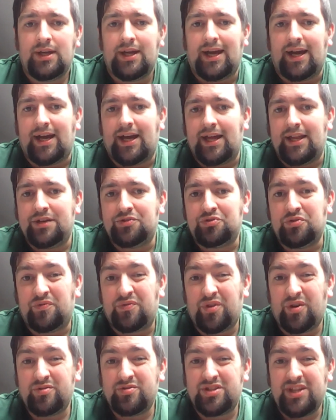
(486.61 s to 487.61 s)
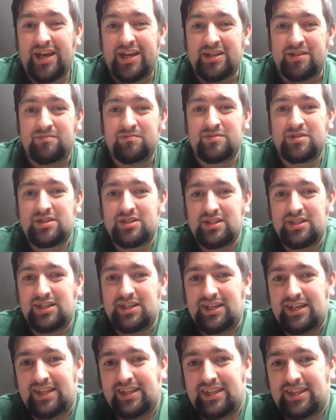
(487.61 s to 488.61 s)
And of those names,
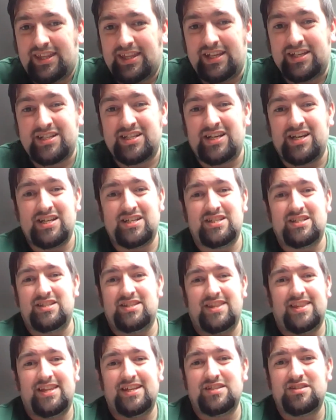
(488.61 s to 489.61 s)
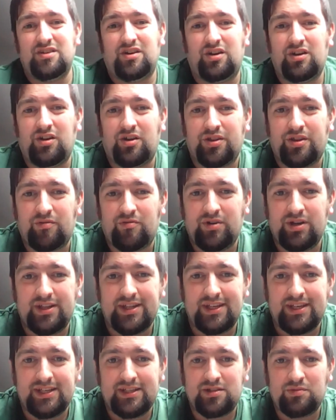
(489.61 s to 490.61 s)
there's not a lot that really
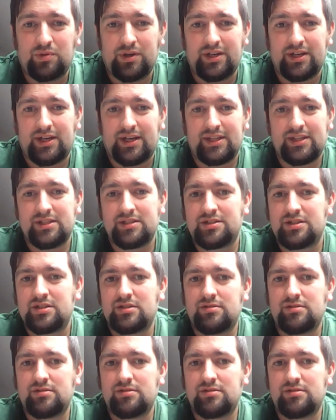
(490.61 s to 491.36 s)
need to win it, and it's